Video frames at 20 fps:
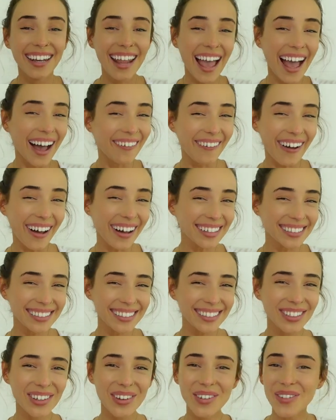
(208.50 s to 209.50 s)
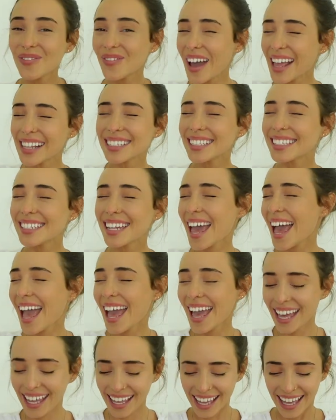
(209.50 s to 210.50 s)
Now on to
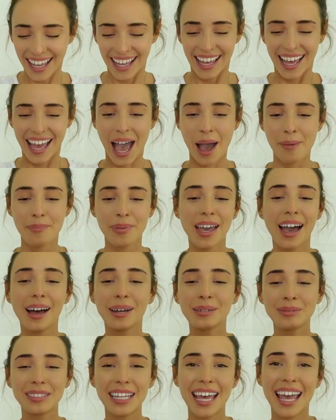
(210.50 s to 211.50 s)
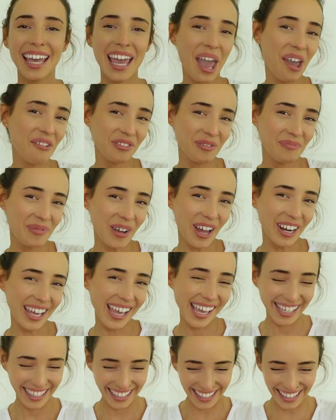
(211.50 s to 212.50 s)
Wednesday. Happy hump day,
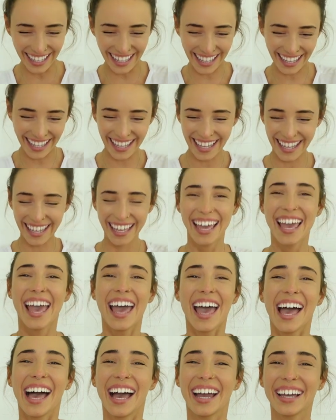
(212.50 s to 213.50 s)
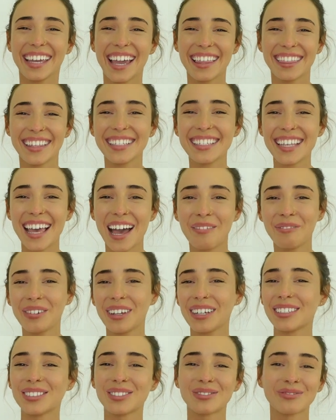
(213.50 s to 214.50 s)
everybody. Okay, this
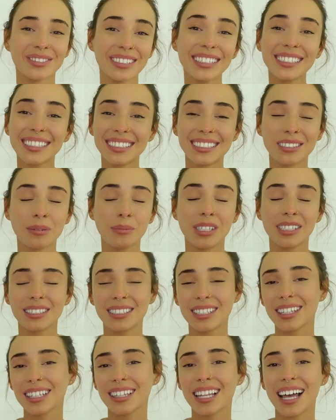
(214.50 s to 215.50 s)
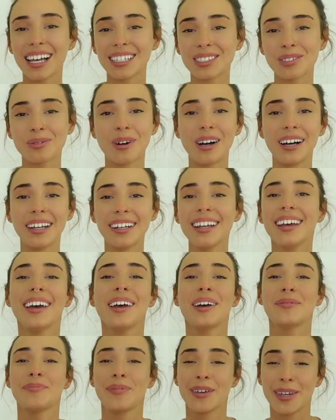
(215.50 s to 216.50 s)
outfit is really similar to the last one
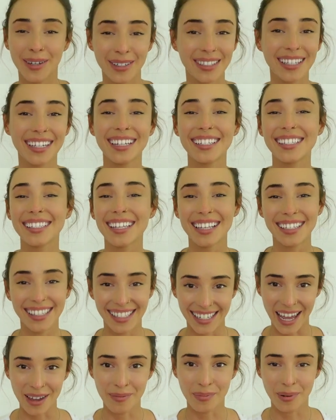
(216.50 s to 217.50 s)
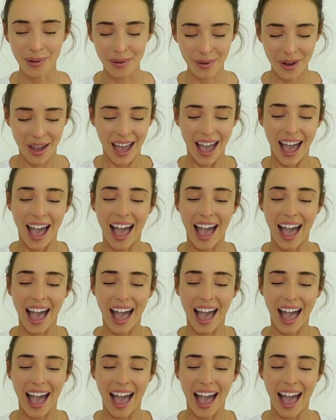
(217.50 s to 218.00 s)
because it is a staple.